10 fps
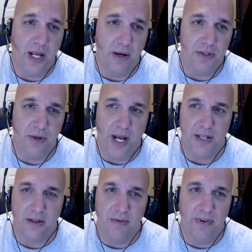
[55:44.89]
now is you
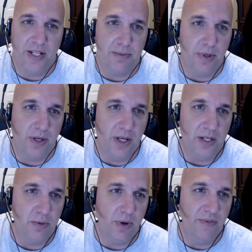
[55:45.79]
ask on Facebook and you
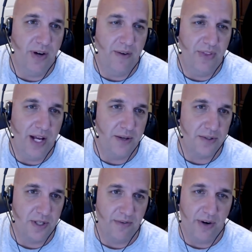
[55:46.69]
get
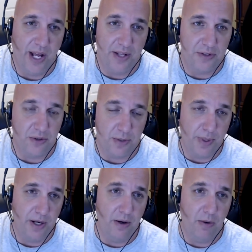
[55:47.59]
25,000 different answers
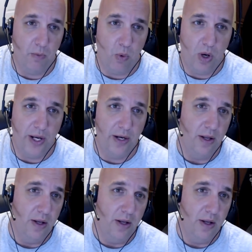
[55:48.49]
depending on what